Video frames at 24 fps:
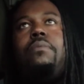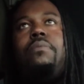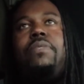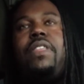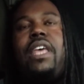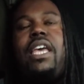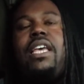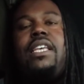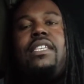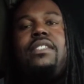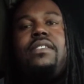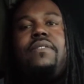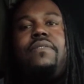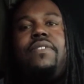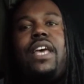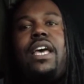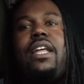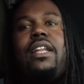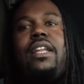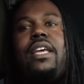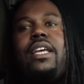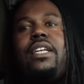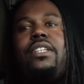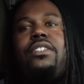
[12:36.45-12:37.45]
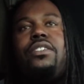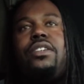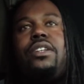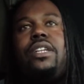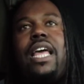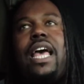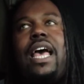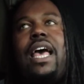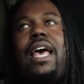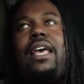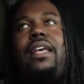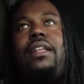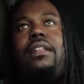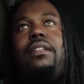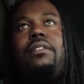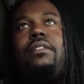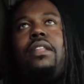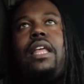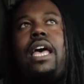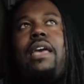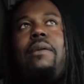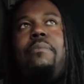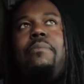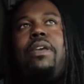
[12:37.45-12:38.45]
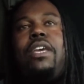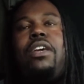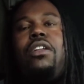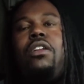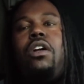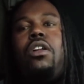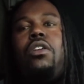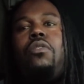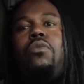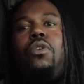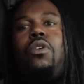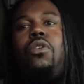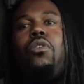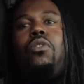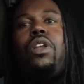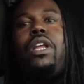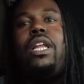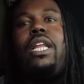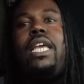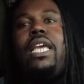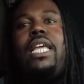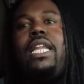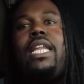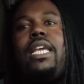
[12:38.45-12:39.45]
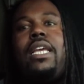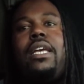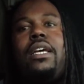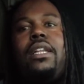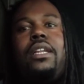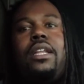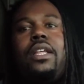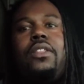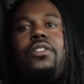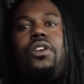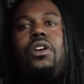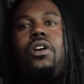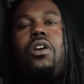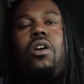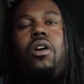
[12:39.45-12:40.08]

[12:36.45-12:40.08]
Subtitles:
things of that nature. Not like being on the road and hitting another